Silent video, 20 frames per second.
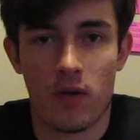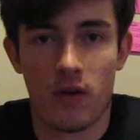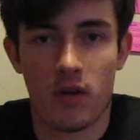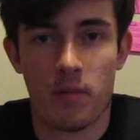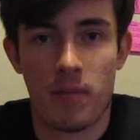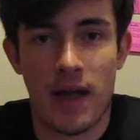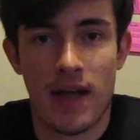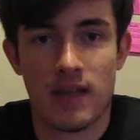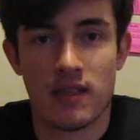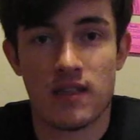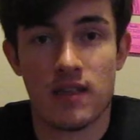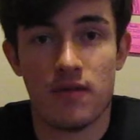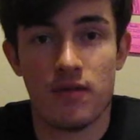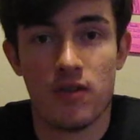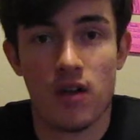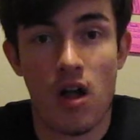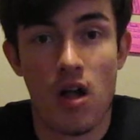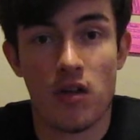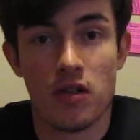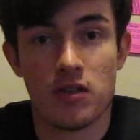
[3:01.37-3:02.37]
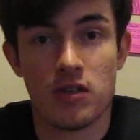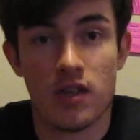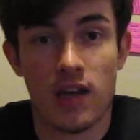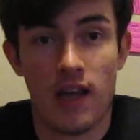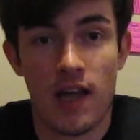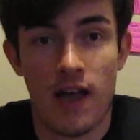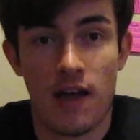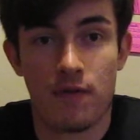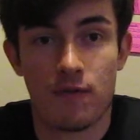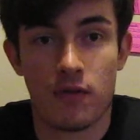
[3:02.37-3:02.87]
capacity of knowledge that I
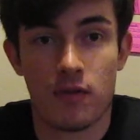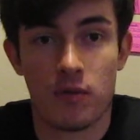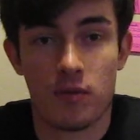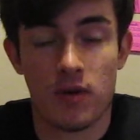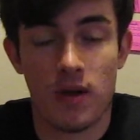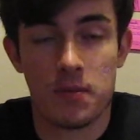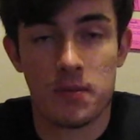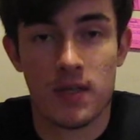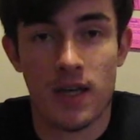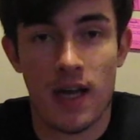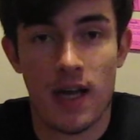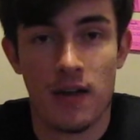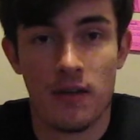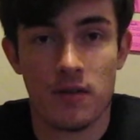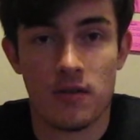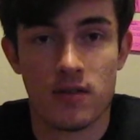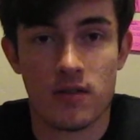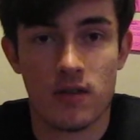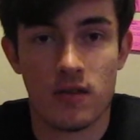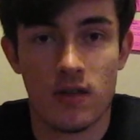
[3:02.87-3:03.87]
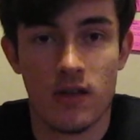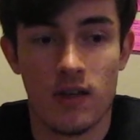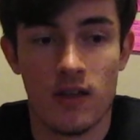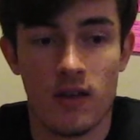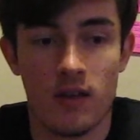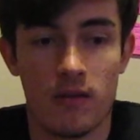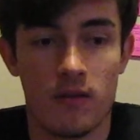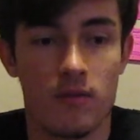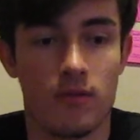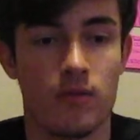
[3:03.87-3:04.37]
have for the reptiles
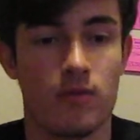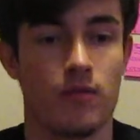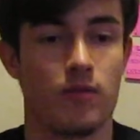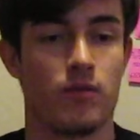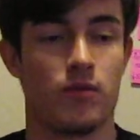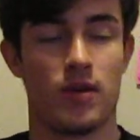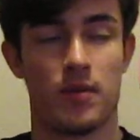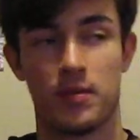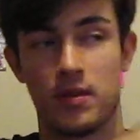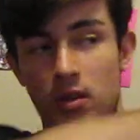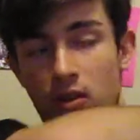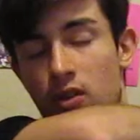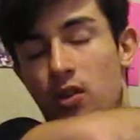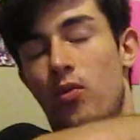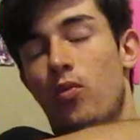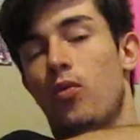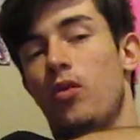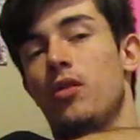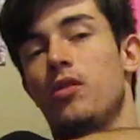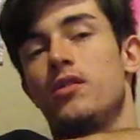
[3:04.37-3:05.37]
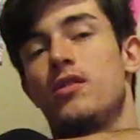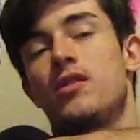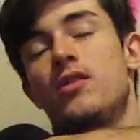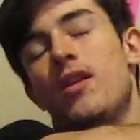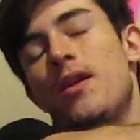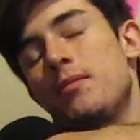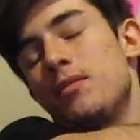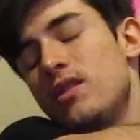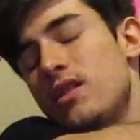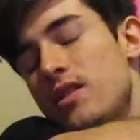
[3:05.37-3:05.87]
and the reptilian world. So
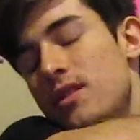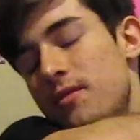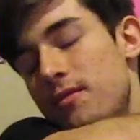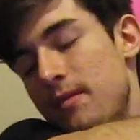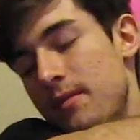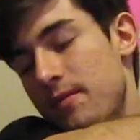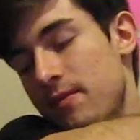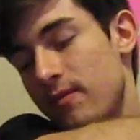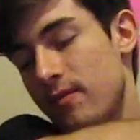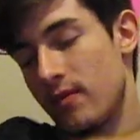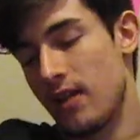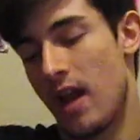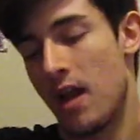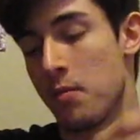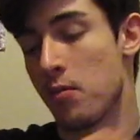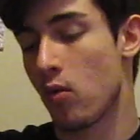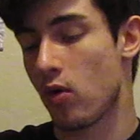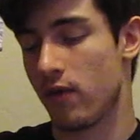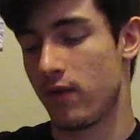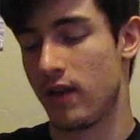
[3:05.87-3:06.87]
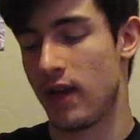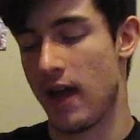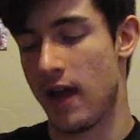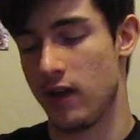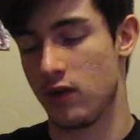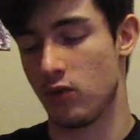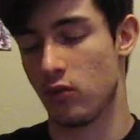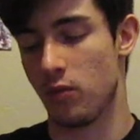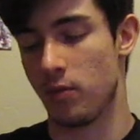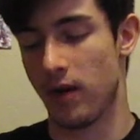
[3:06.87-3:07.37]
I'm more of a
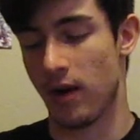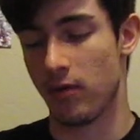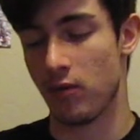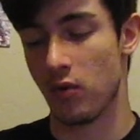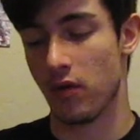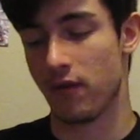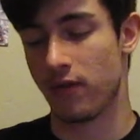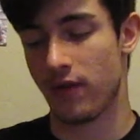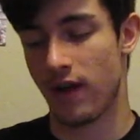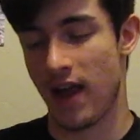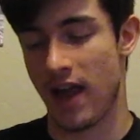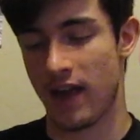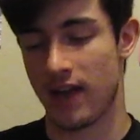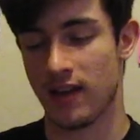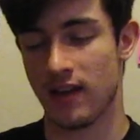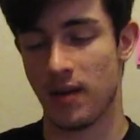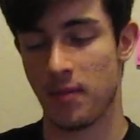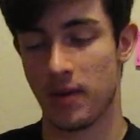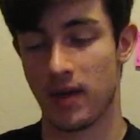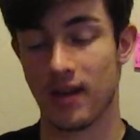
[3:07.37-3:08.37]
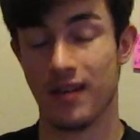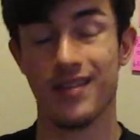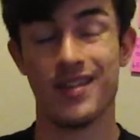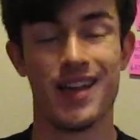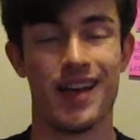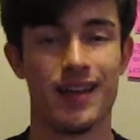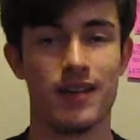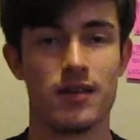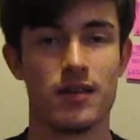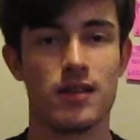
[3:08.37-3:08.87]
casual, but I do it for academic
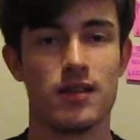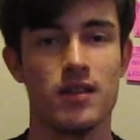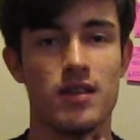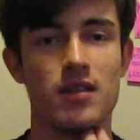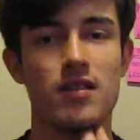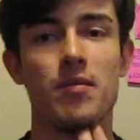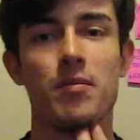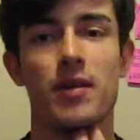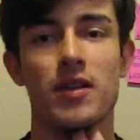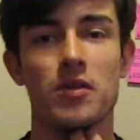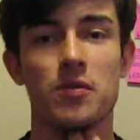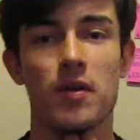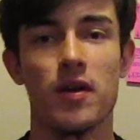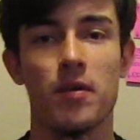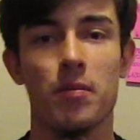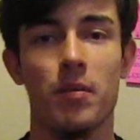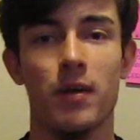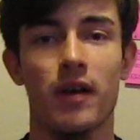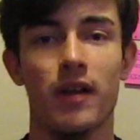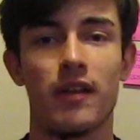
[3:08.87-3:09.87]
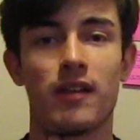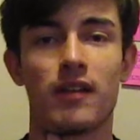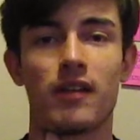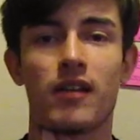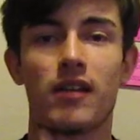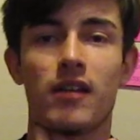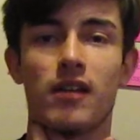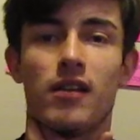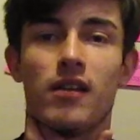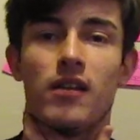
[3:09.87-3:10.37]
intent, is the best way to put it.
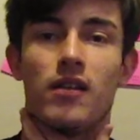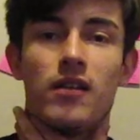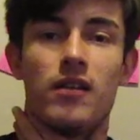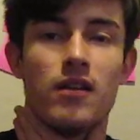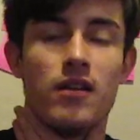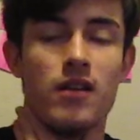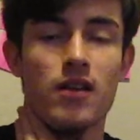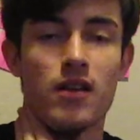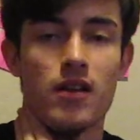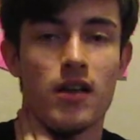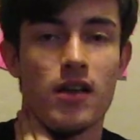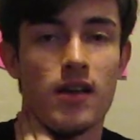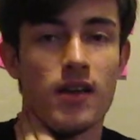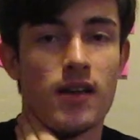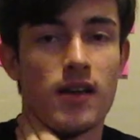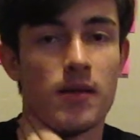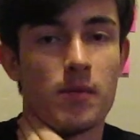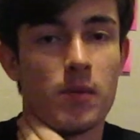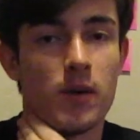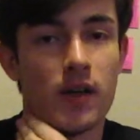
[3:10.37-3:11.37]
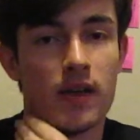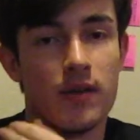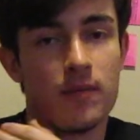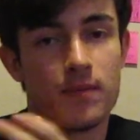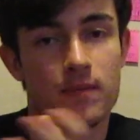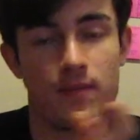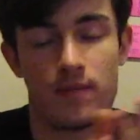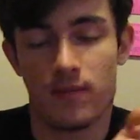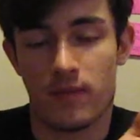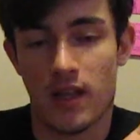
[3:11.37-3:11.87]
But
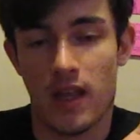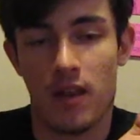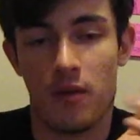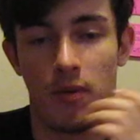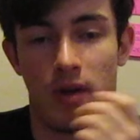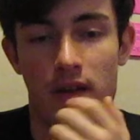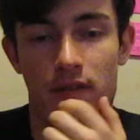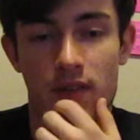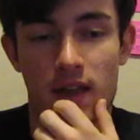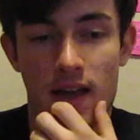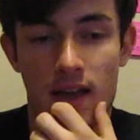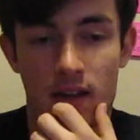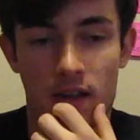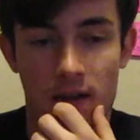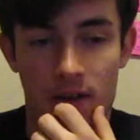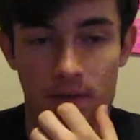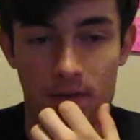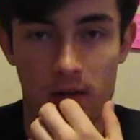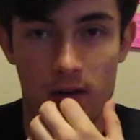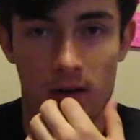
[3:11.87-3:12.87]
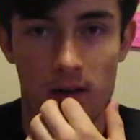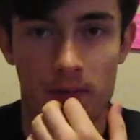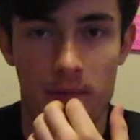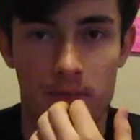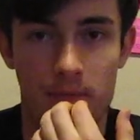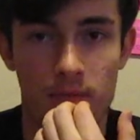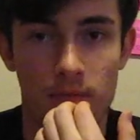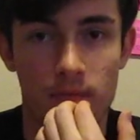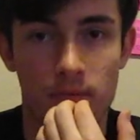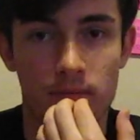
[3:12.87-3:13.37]
now that we have that covered,
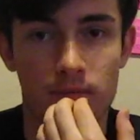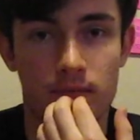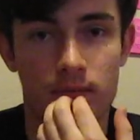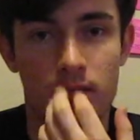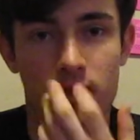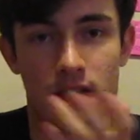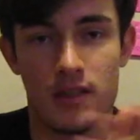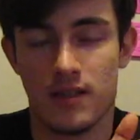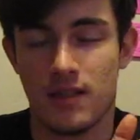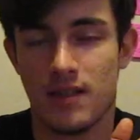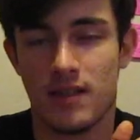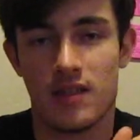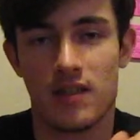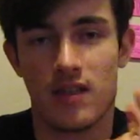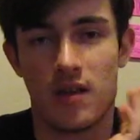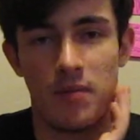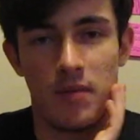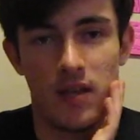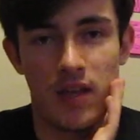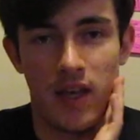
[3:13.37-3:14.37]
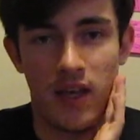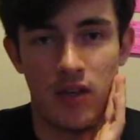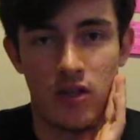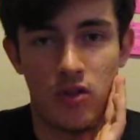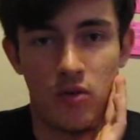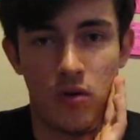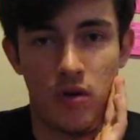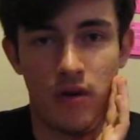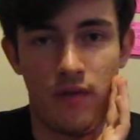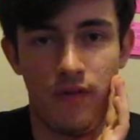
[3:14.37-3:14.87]
because this is going to be like a
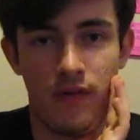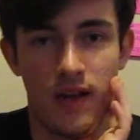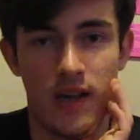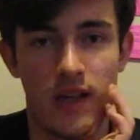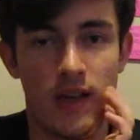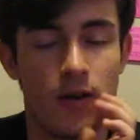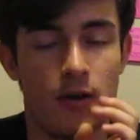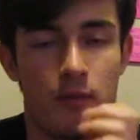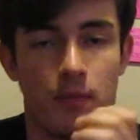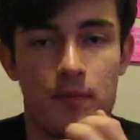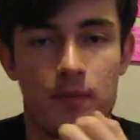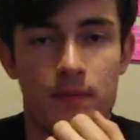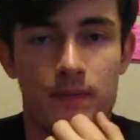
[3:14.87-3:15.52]
shorter video,